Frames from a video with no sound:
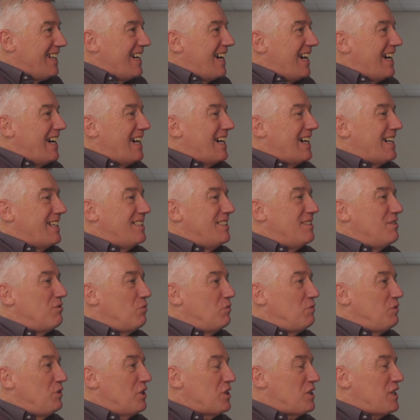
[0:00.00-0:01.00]
And
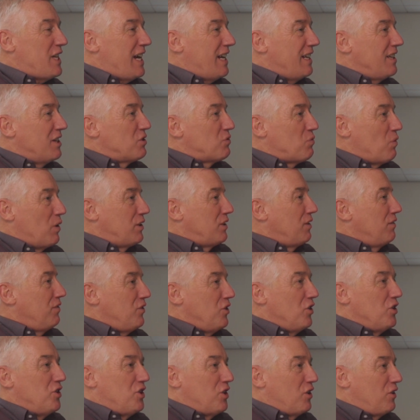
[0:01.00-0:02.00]
just tell us what the
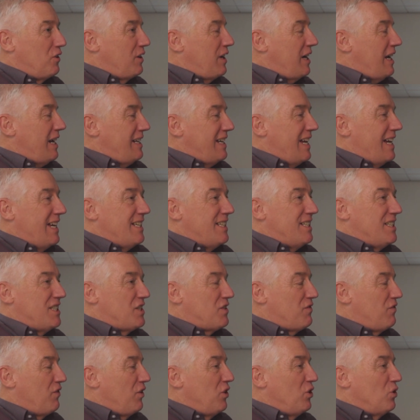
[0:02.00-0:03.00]
future is
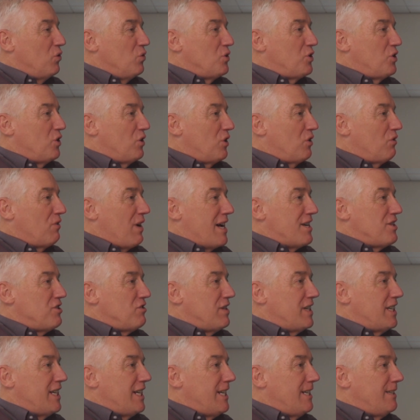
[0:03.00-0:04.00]
for those who are
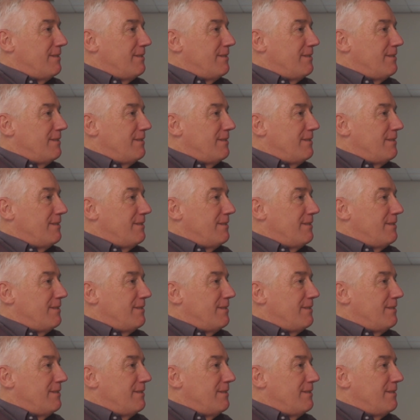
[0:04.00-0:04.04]
graduating.